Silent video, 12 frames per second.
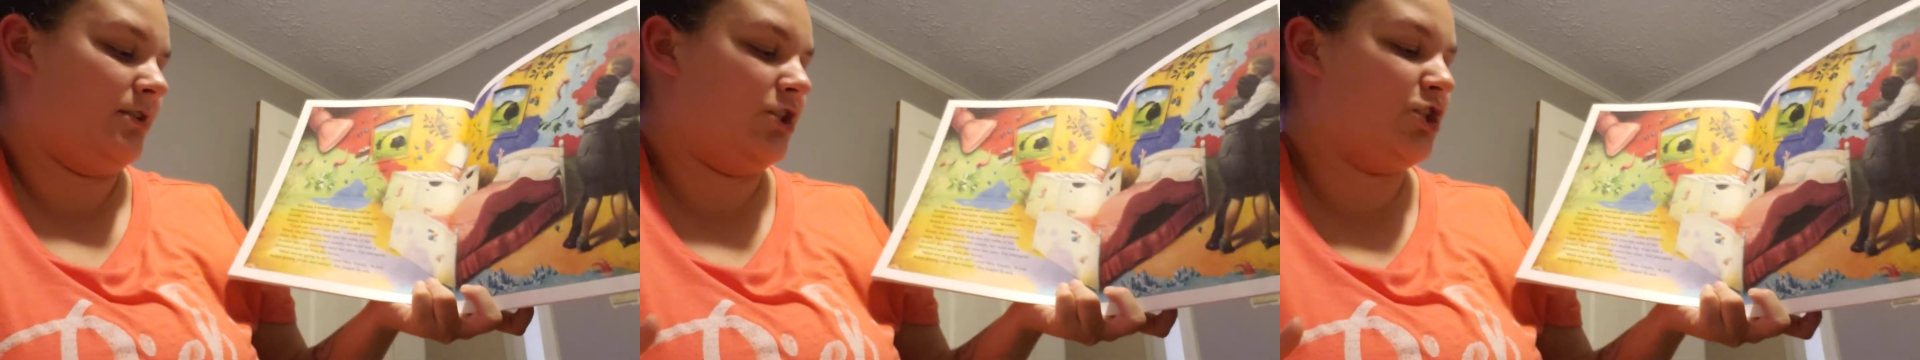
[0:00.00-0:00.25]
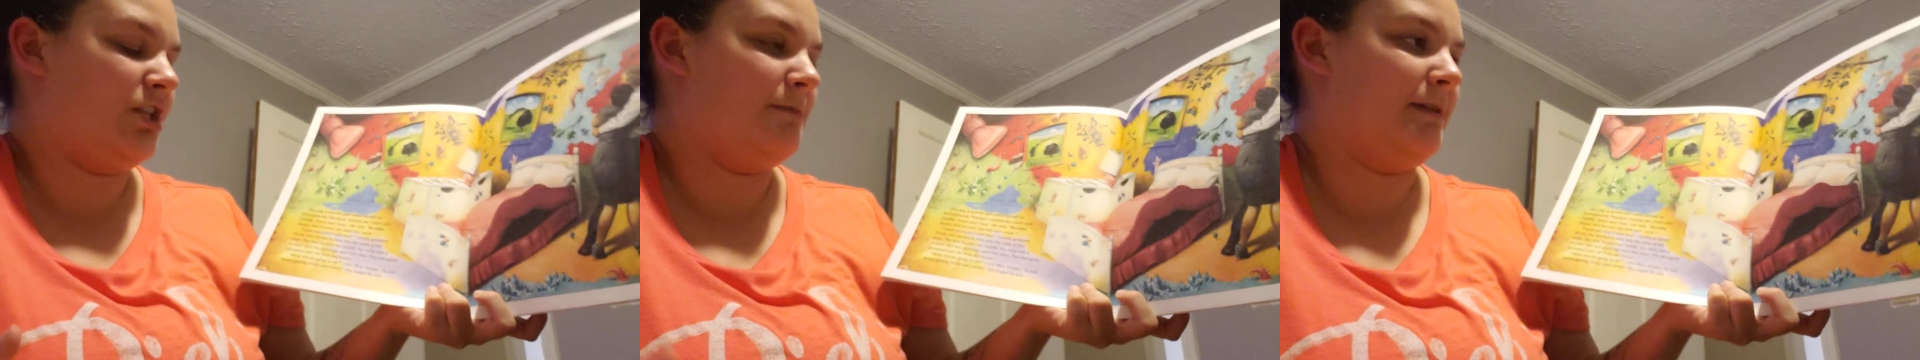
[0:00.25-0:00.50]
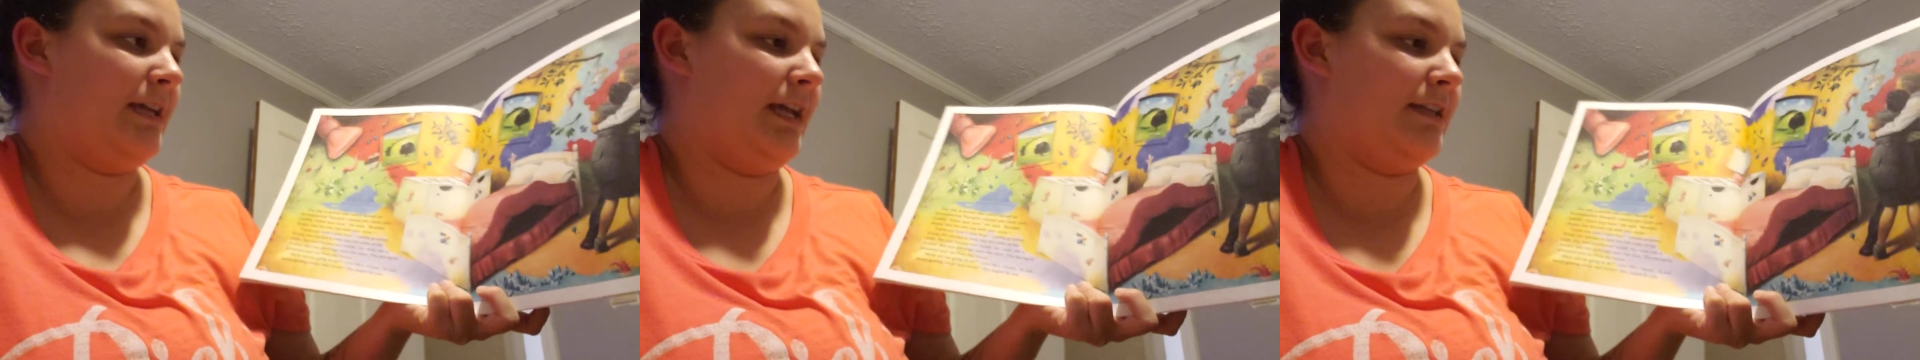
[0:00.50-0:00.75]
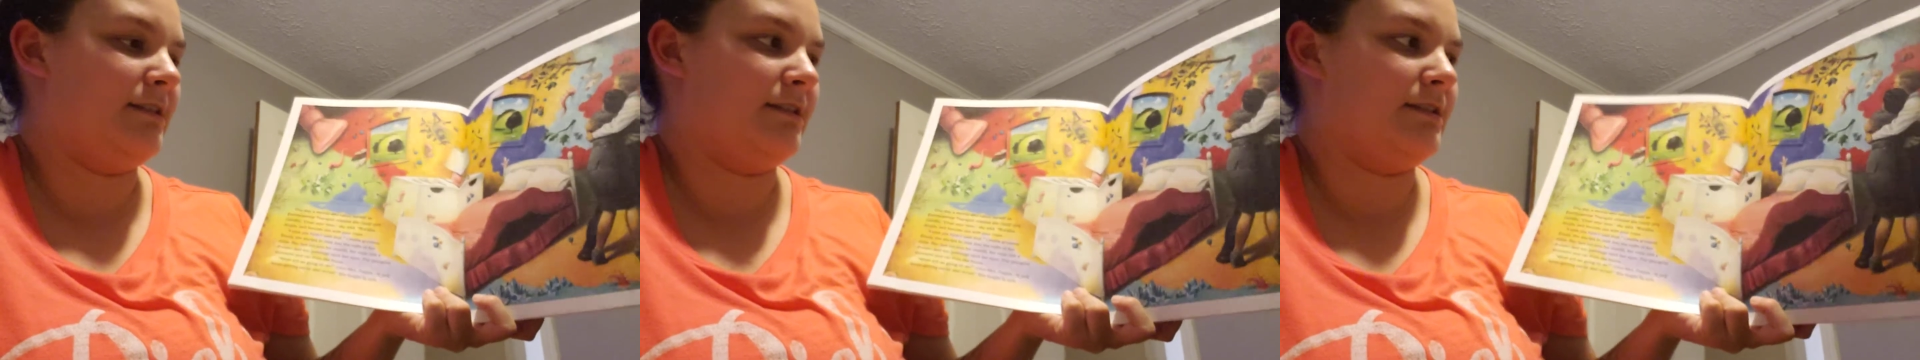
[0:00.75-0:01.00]
She
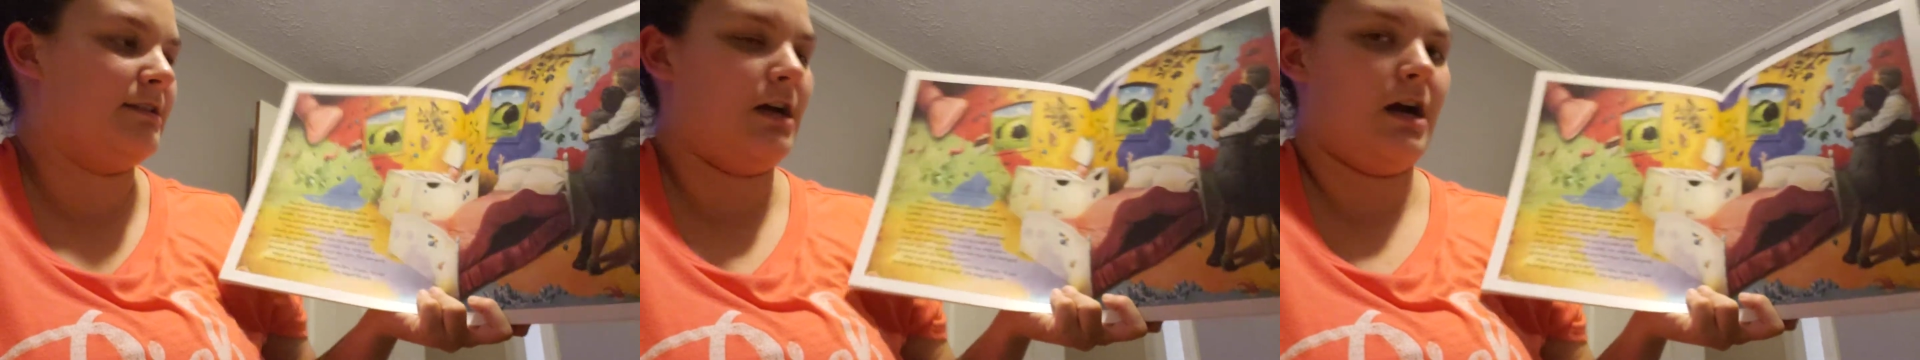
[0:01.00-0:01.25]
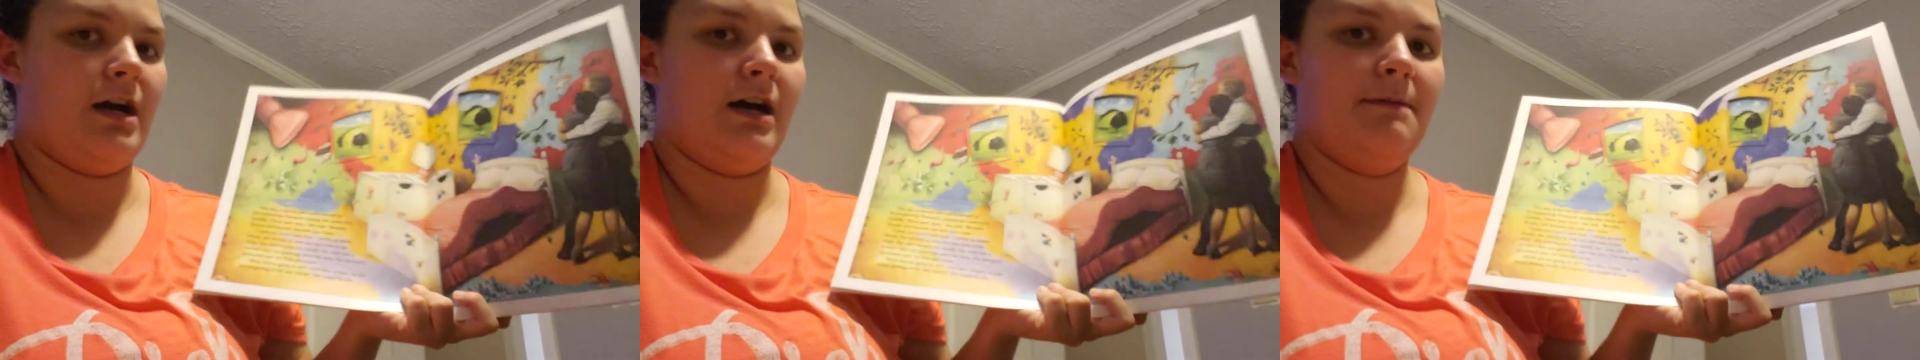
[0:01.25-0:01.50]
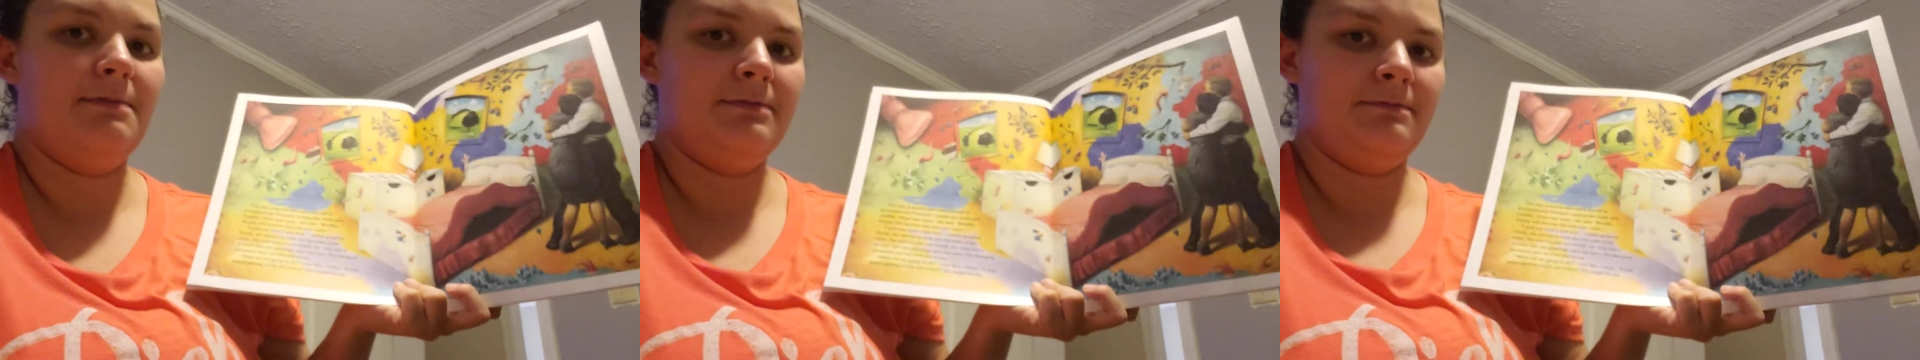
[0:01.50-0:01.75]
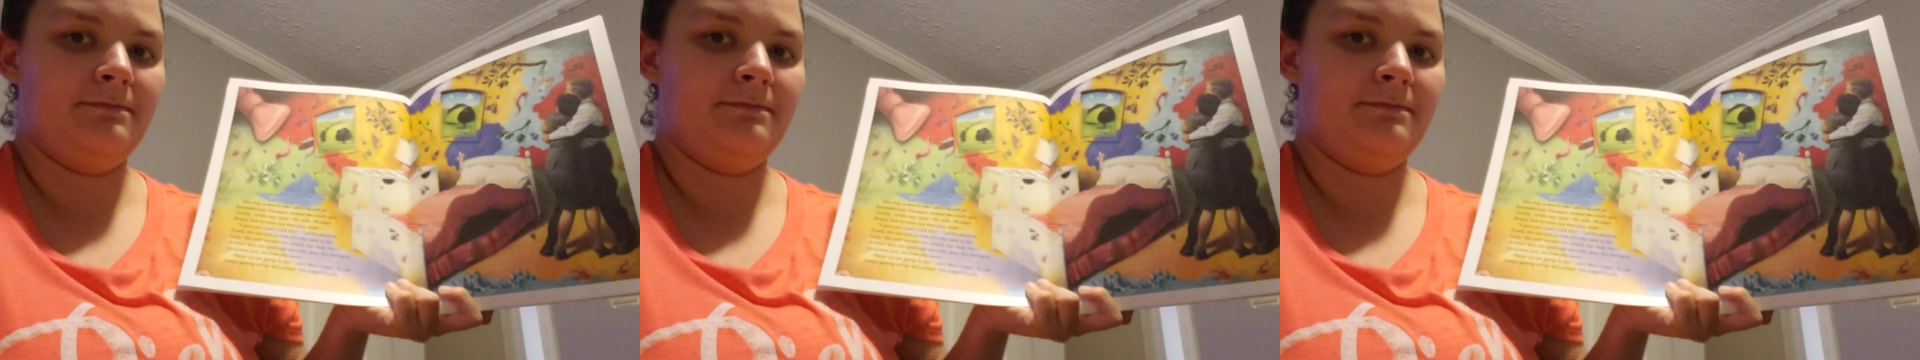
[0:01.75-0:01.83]
began to sob.